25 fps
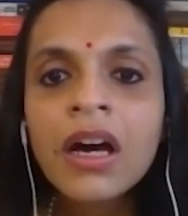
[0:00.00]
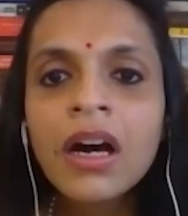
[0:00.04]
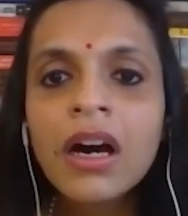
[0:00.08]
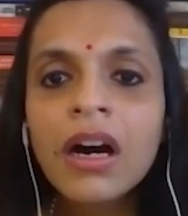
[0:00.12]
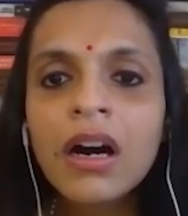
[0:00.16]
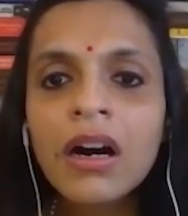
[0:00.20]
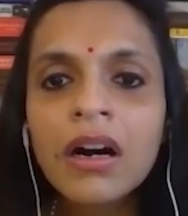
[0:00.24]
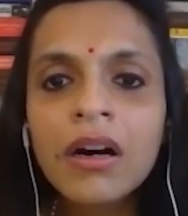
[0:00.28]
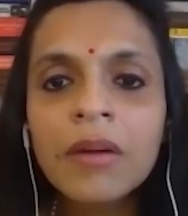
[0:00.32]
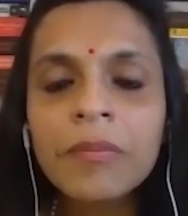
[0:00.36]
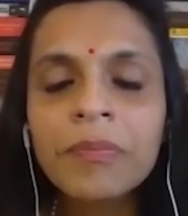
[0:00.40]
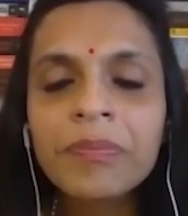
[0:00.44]

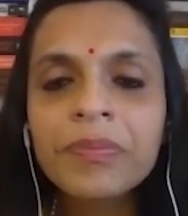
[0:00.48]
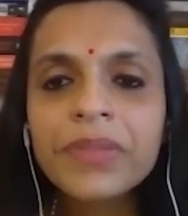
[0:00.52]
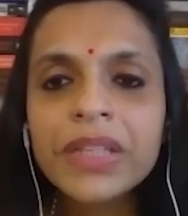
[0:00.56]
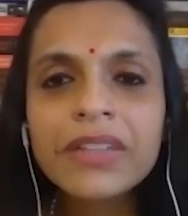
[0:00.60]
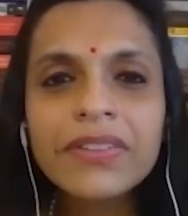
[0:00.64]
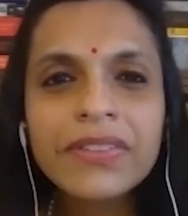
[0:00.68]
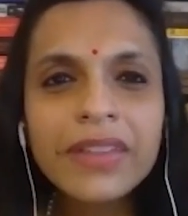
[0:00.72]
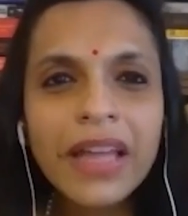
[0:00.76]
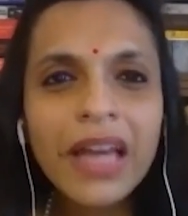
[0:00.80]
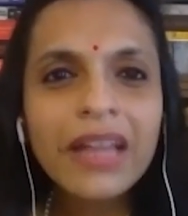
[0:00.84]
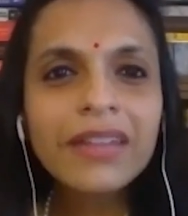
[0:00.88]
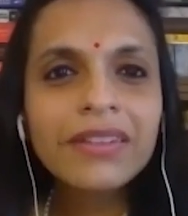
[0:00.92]
Um,
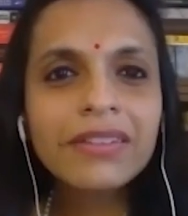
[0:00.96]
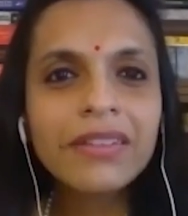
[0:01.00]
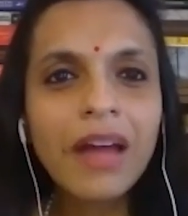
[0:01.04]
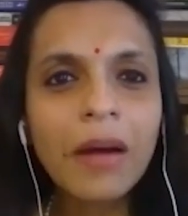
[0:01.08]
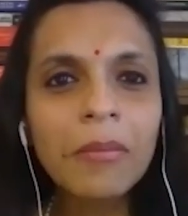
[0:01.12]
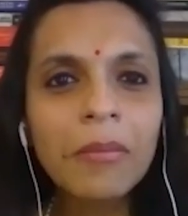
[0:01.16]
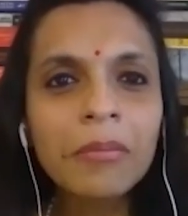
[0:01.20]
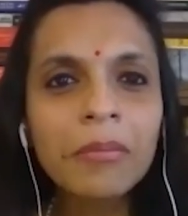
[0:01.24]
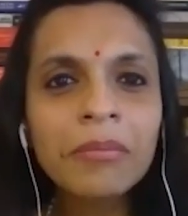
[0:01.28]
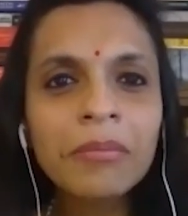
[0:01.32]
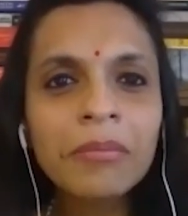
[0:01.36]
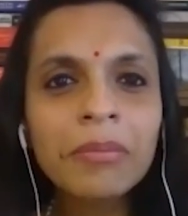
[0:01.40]
is there
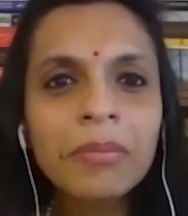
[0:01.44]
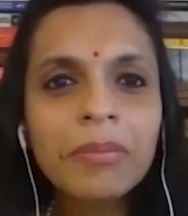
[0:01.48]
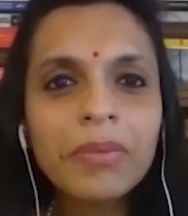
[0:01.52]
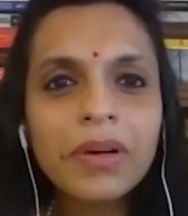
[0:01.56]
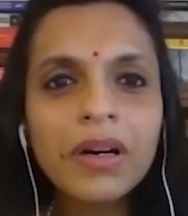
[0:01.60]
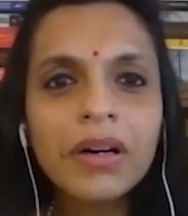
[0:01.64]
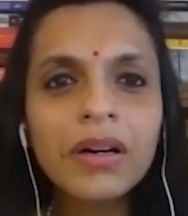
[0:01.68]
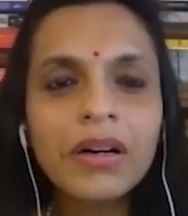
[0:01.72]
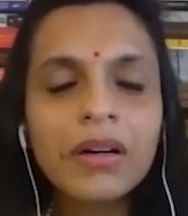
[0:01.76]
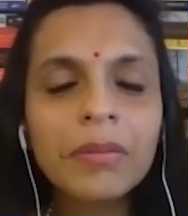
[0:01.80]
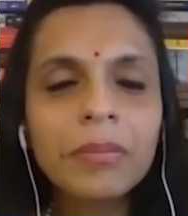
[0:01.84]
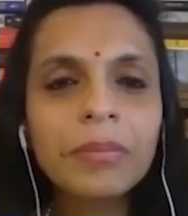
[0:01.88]
some
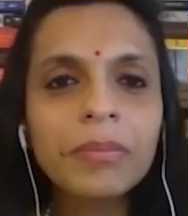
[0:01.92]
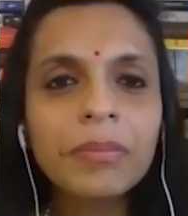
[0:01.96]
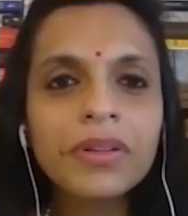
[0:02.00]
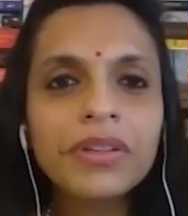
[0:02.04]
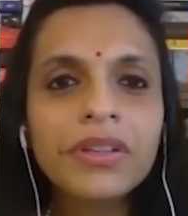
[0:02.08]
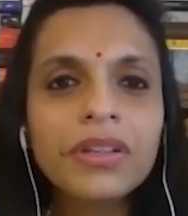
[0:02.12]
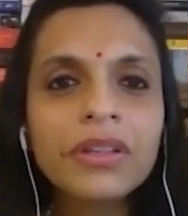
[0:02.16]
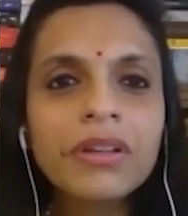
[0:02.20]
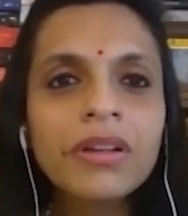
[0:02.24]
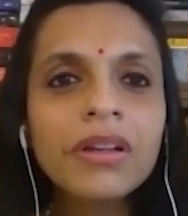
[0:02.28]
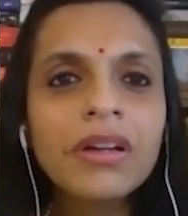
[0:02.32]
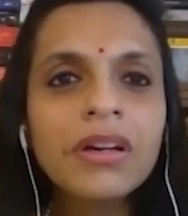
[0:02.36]
uh,
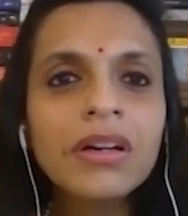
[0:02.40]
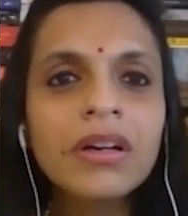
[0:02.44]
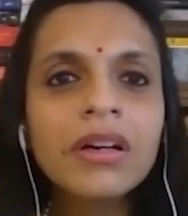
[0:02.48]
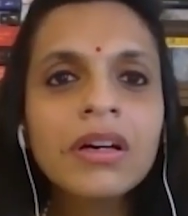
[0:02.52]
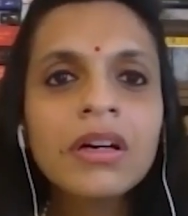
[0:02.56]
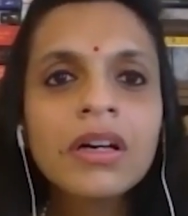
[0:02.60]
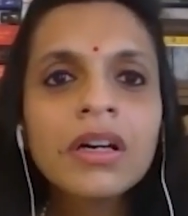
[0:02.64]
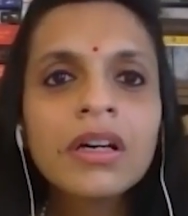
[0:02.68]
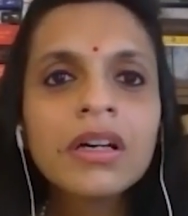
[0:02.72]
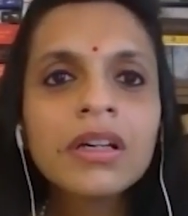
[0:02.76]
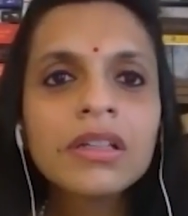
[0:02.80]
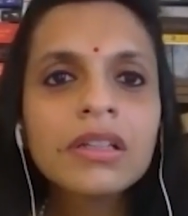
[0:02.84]
particular
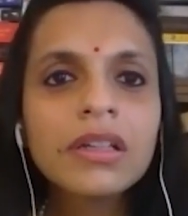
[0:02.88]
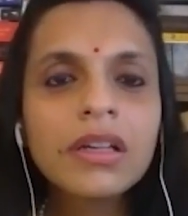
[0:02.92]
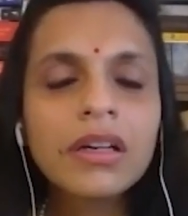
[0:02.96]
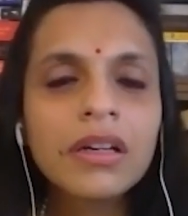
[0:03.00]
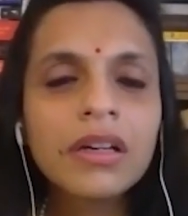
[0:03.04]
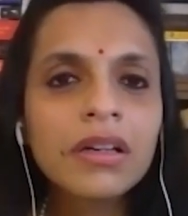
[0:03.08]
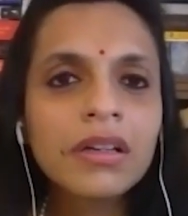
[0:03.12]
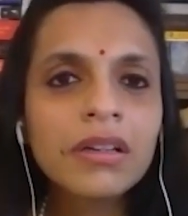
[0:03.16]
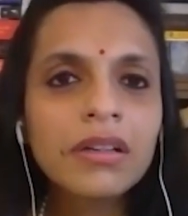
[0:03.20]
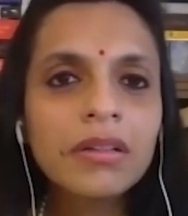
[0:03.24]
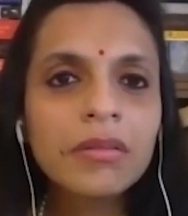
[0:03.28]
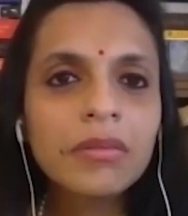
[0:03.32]

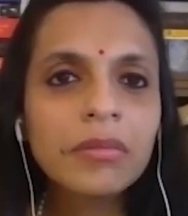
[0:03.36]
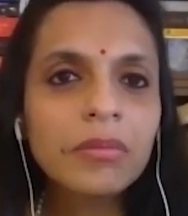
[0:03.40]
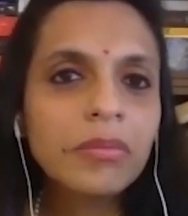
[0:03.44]
uh,